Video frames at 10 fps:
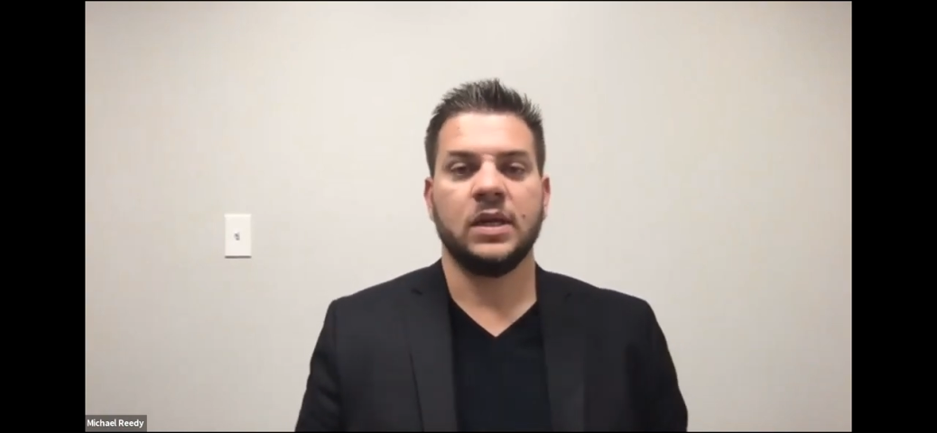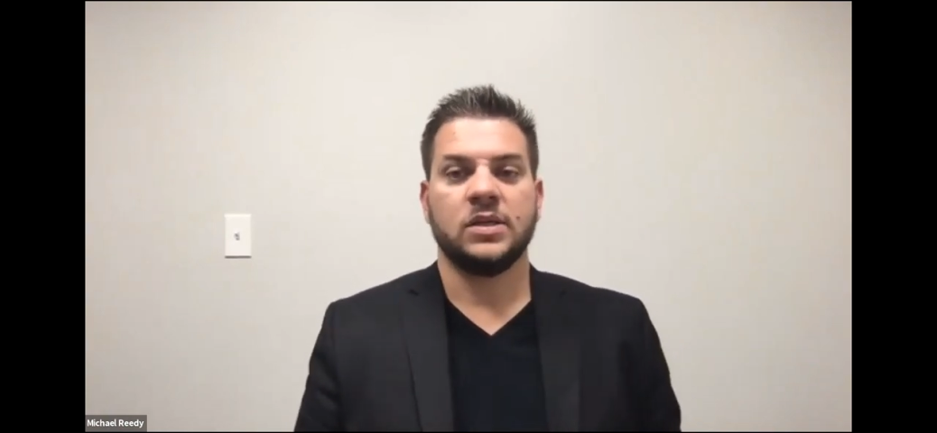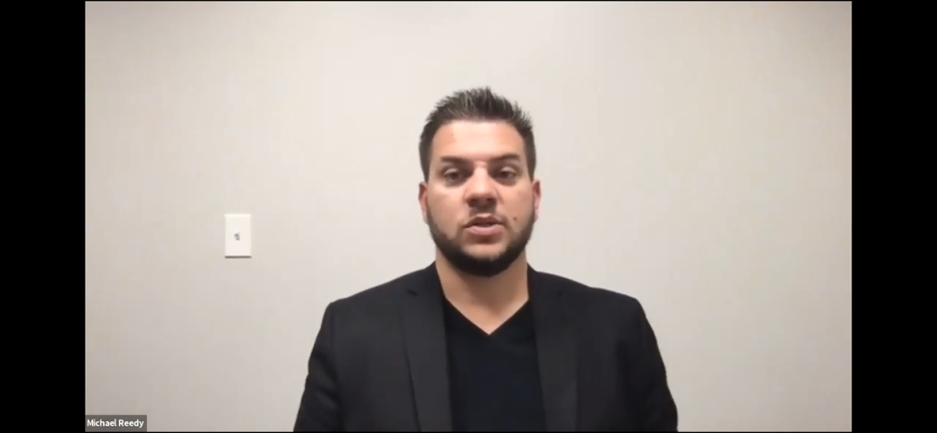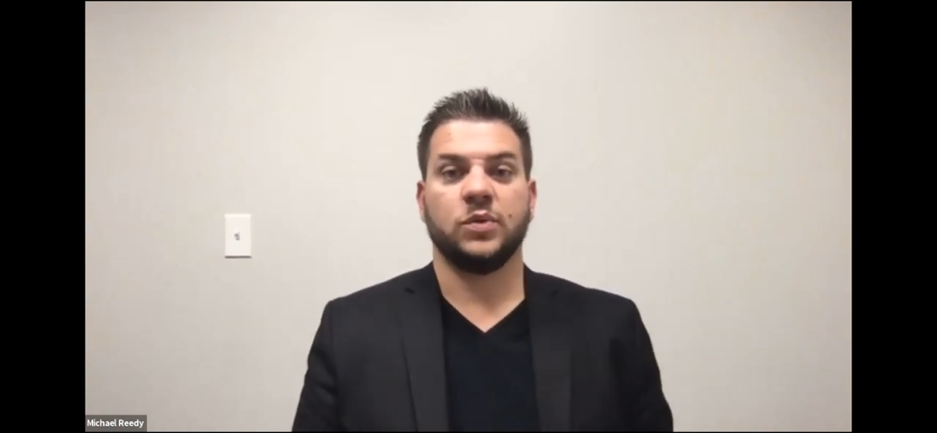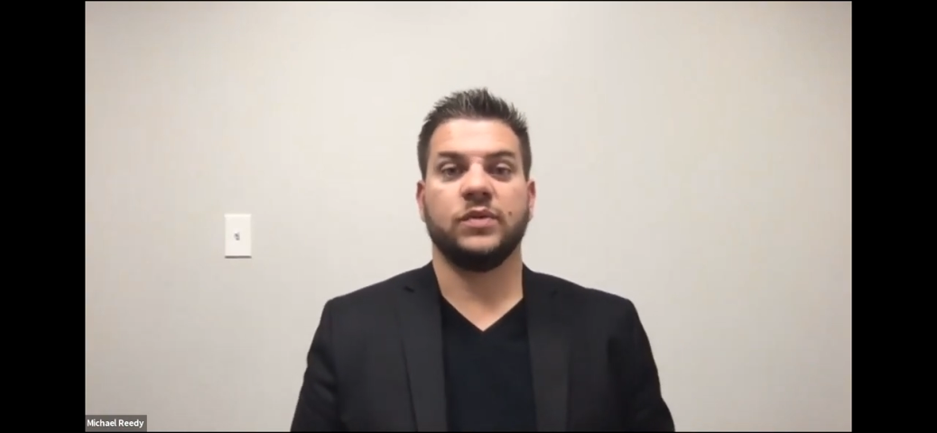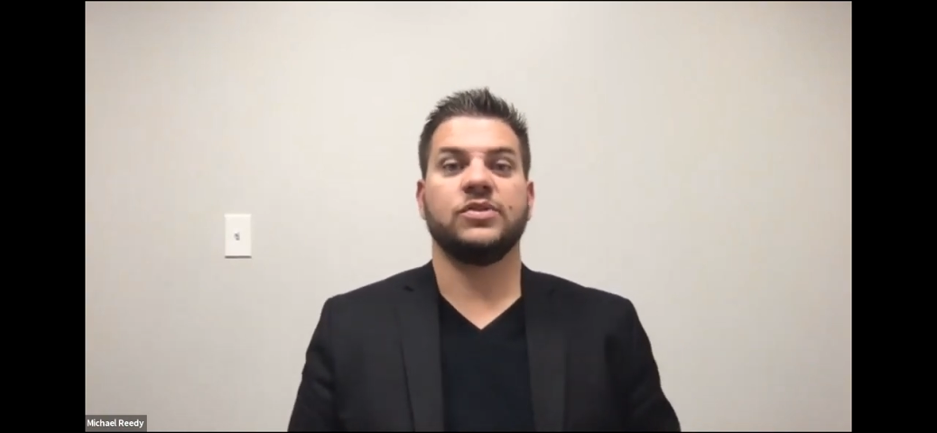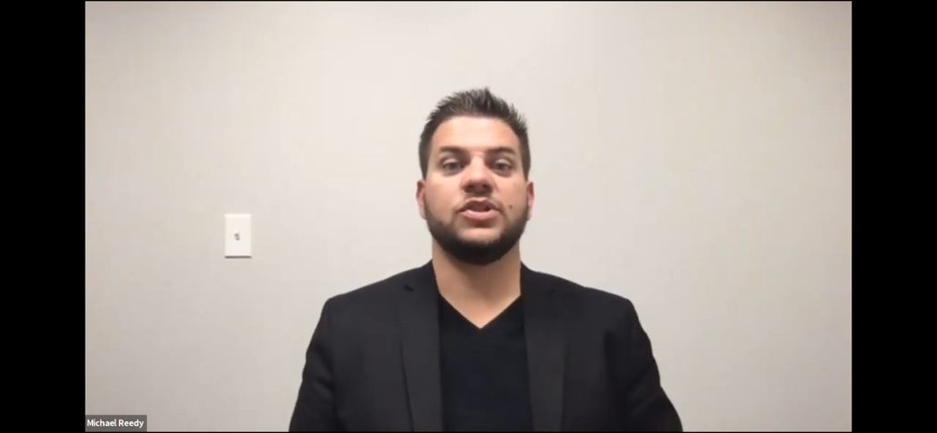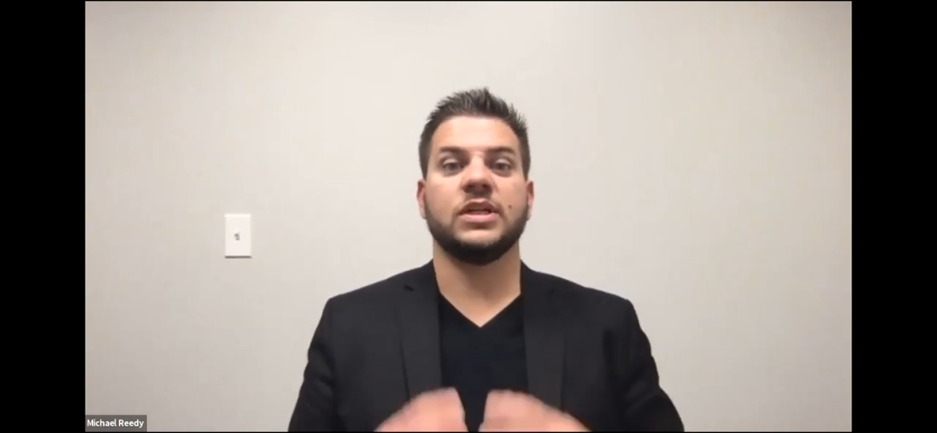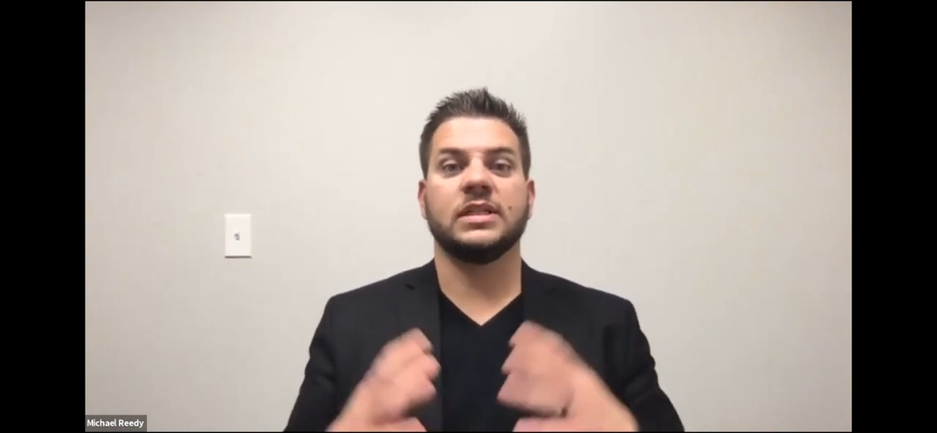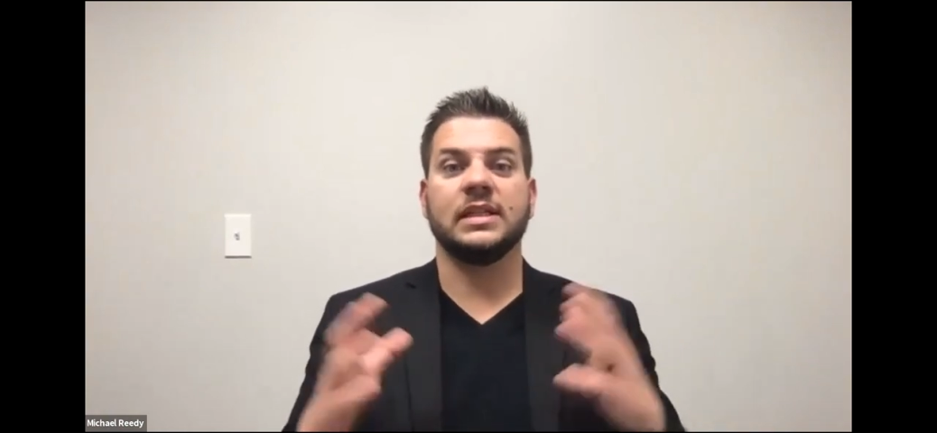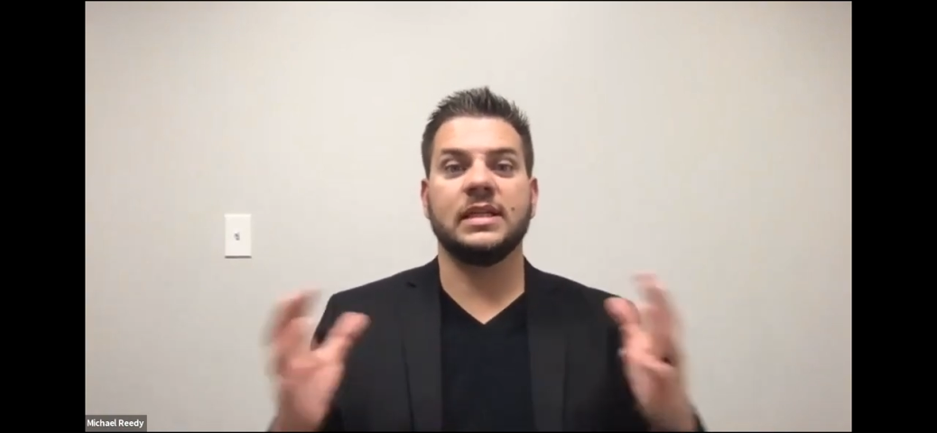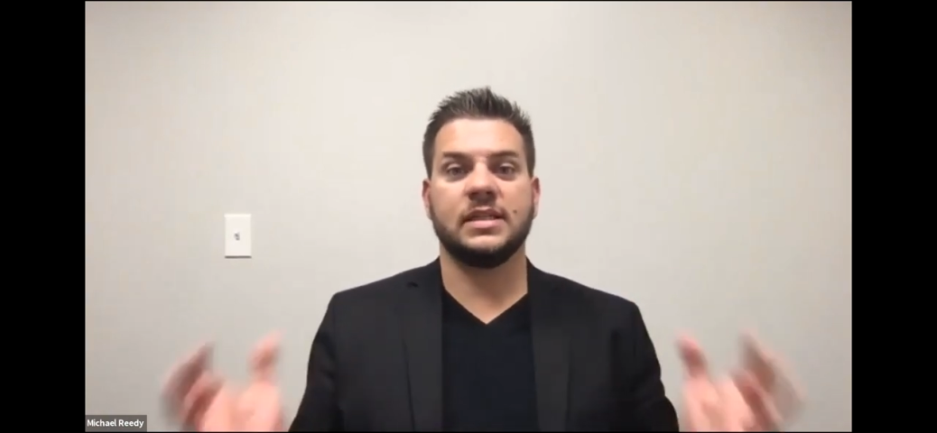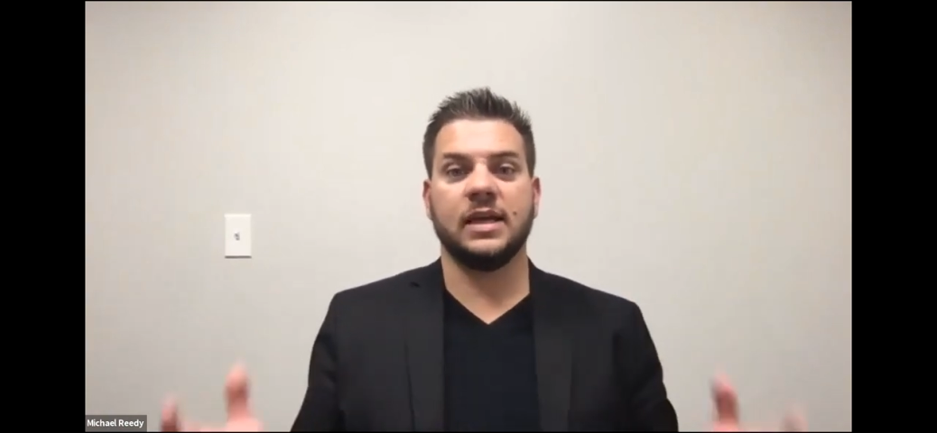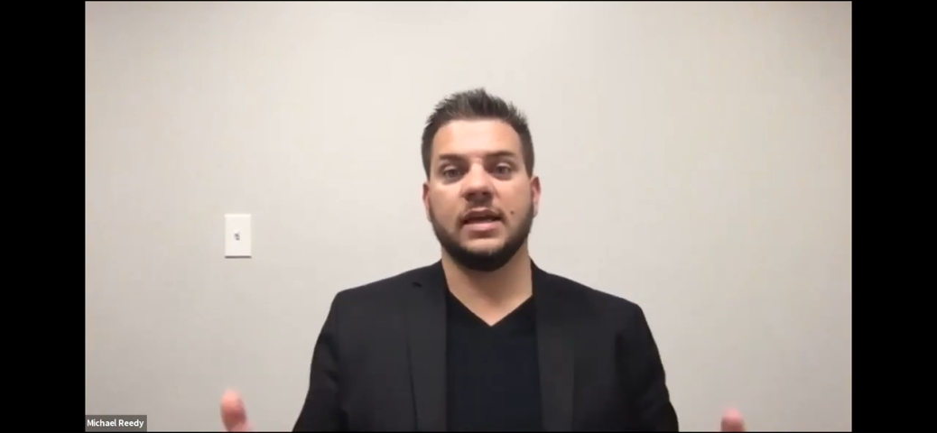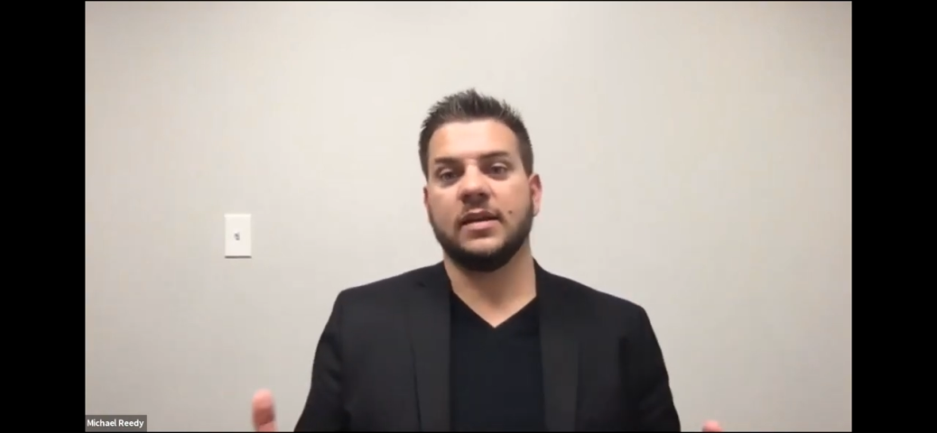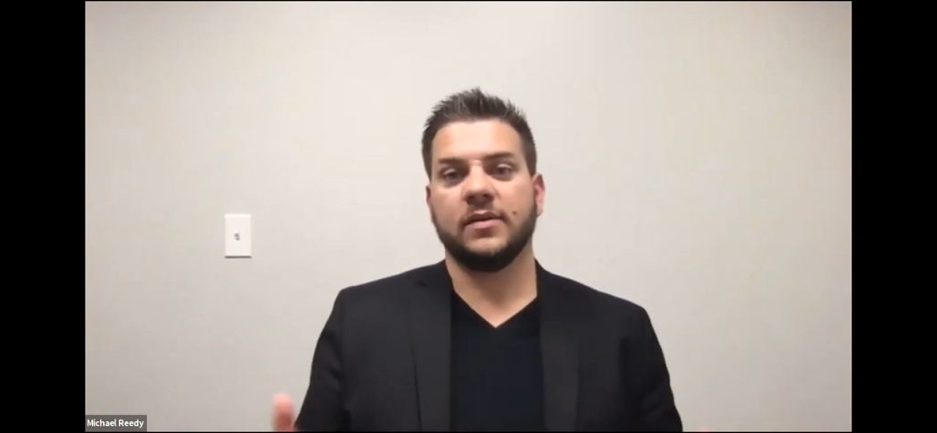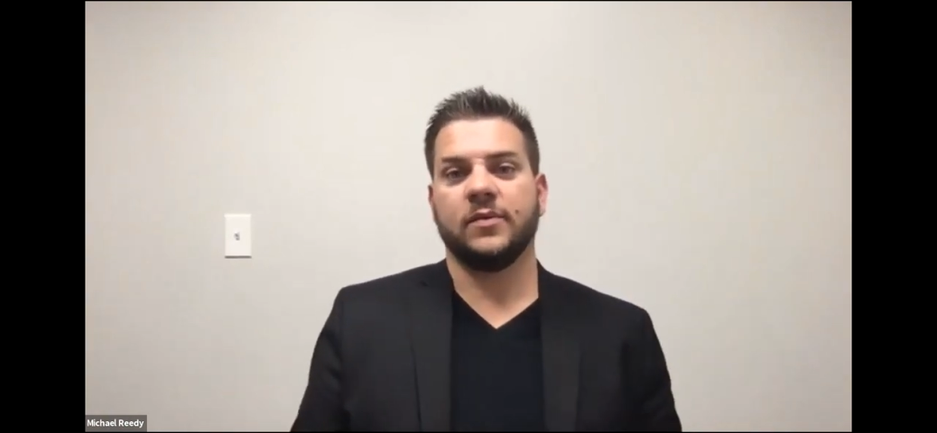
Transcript: So we've just listed,